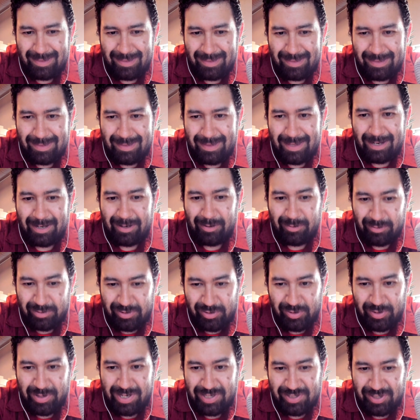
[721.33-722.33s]
then another
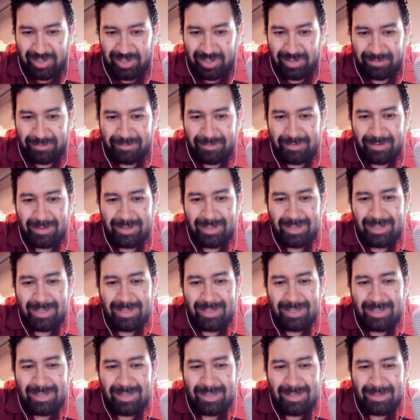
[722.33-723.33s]
2 days off.
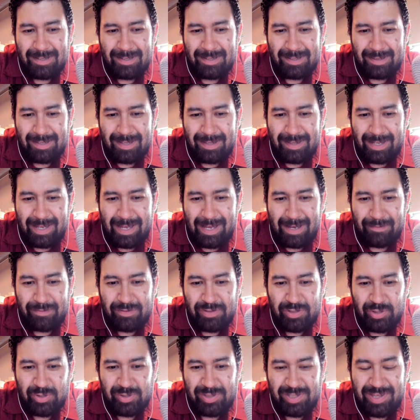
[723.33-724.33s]
Then they have
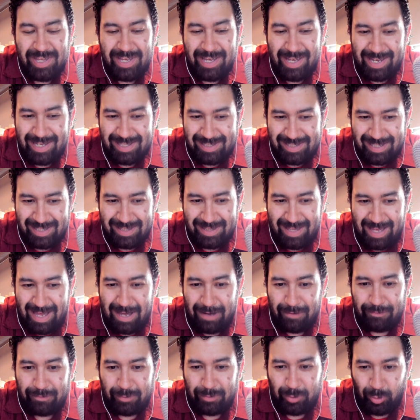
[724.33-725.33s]
Tuesday the 18th
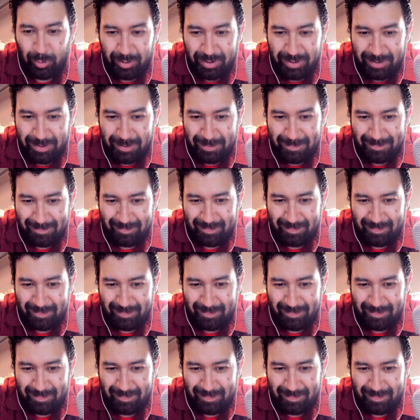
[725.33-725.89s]
at Florida,